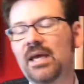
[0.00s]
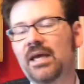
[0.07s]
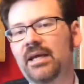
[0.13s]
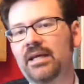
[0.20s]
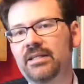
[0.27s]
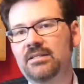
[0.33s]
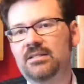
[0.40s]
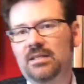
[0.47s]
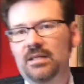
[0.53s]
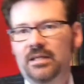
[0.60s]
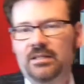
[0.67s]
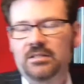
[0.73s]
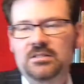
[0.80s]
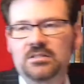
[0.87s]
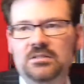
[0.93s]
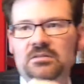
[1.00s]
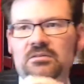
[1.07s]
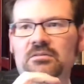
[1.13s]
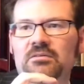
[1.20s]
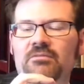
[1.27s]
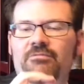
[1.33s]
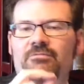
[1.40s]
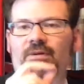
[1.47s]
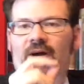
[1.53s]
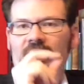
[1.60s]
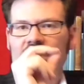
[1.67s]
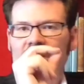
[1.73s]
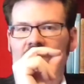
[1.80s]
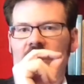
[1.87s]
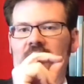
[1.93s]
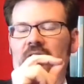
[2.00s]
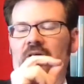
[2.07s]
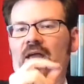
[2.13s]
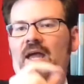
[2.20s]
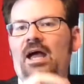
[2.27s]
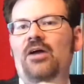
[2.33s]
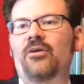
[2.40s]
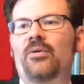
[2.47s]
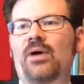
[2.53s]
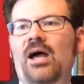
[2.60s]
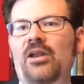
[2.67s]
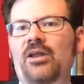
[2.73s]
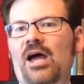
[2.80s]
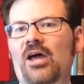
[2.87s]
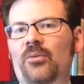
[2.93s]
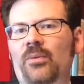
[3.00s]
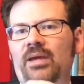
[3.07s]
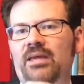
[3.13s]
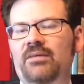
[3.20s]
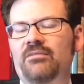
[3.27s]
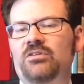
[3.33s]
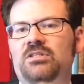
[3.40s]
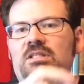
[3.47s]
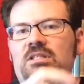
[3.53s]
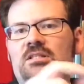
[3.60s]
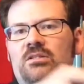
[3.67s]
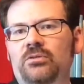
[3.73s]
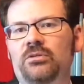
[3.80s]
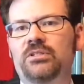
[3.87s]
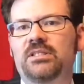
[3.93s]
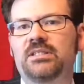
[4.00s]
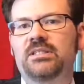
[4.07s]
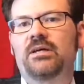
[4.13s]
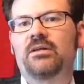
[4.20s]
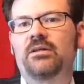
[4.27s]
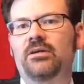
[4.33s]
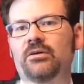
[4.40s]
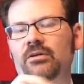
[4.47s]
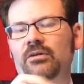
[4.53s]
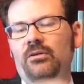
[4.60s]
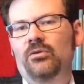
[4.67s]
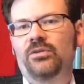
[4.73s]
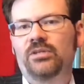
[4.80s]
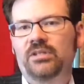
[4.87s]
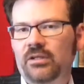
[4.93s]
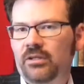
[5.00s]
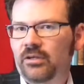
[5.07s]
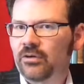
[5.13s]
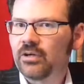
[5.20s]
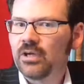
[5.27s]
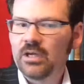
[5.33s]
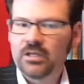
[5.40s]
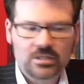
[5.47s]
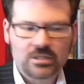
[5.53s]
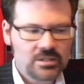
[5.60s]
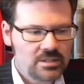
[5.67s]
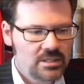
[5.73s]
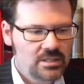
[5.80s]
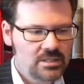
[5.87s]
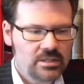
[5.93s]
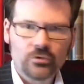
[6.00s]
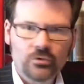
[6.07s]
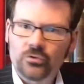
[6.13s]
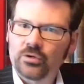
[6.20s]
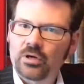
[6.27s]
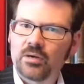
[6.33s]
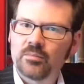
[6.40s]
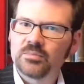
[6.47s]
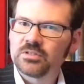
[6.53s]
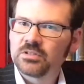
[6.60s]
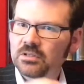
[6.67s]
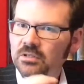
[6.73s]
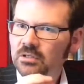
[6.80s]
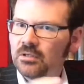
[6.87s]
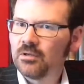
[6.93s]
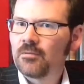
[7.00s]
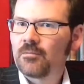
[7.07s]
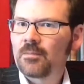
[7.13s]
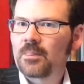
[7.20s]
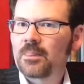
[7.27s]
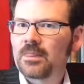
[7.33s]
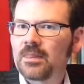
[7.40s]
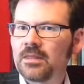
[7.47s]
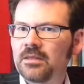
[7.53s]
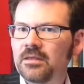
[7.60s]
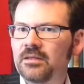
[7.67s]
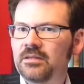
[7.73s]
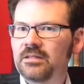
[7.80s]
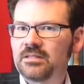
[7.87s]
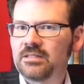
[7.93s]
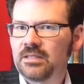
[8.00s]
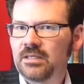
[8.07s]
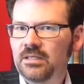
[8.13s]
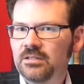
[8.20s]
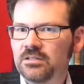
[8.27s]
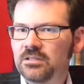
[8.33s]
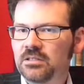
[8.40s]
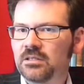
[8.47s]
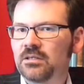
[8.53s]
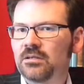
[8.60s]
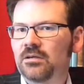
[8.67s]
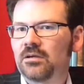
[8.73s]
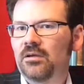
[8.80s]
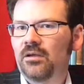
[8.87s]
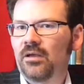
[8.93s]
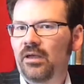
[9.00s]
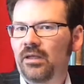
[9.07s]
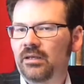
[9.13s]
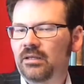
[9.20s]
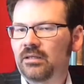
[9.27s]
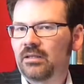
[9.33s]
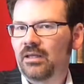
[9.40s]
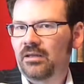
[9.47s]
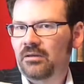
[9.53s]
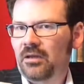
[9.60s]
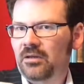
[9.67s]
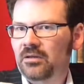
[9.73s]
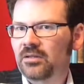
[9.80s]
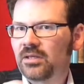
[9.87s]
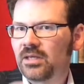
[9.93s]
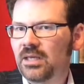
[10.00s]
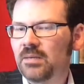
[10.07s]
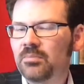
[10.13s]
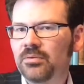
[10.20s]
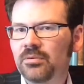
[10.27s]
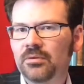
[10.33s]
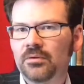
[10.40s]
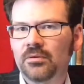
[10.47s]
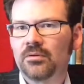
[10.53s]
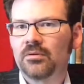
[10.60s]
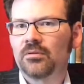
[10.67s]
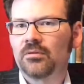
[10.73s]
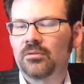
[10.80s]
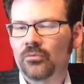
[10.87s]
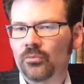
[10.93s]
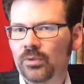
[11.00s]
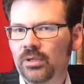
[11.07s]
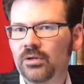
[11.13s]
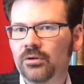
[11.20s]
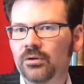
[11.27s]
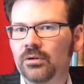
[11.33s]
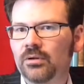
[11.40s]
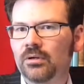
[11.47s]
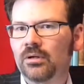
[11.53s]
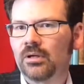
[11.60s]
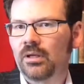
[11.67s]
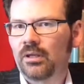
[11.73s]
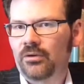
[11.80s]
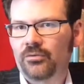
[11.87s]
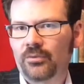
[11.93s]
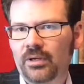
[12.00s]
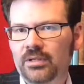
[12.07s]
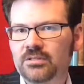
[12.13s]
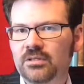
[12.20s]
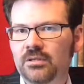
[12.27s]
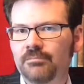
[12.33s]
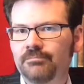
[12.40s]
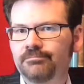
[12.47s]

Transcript: It's finding, okay, how do I give just this little detail here and a little detail here, just these little crumbs to tease and keep the reader interested.